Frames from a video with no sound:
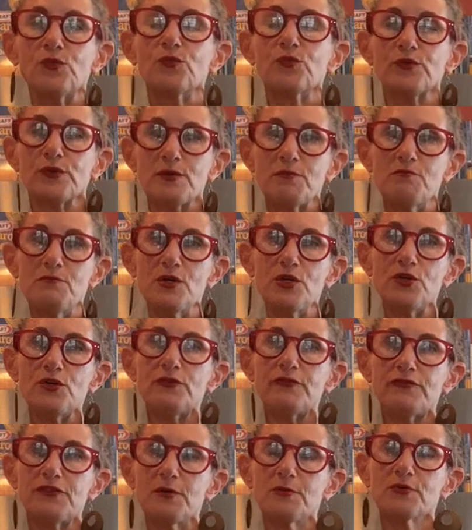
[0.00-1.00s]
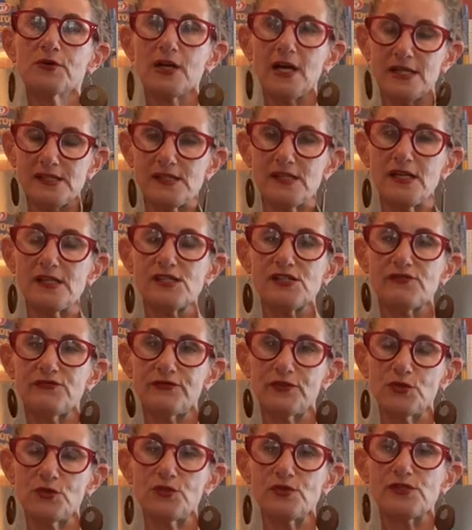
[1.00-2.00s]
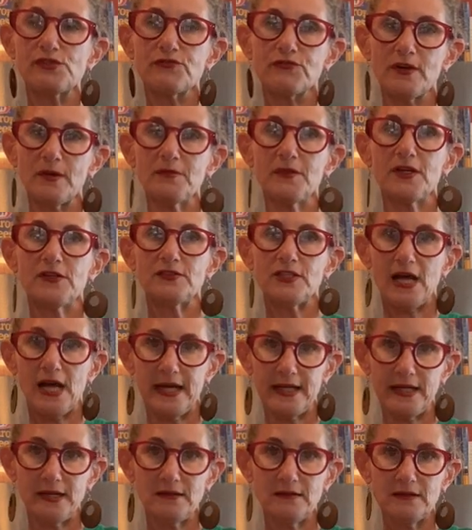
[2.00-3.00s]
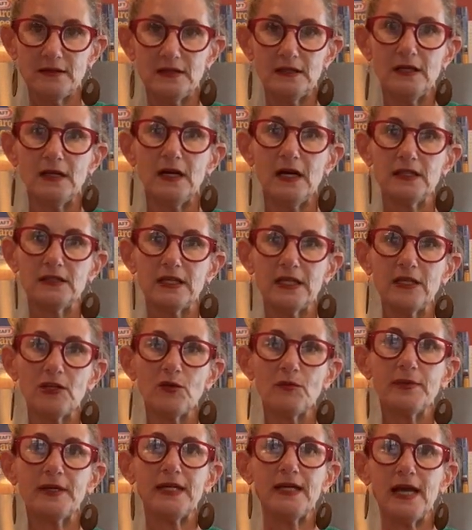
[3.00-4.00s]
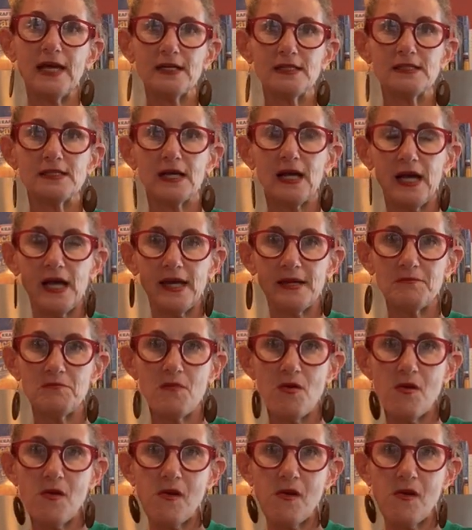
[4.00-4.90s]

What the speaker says: remove the processed foods from their diet a little bit at a time,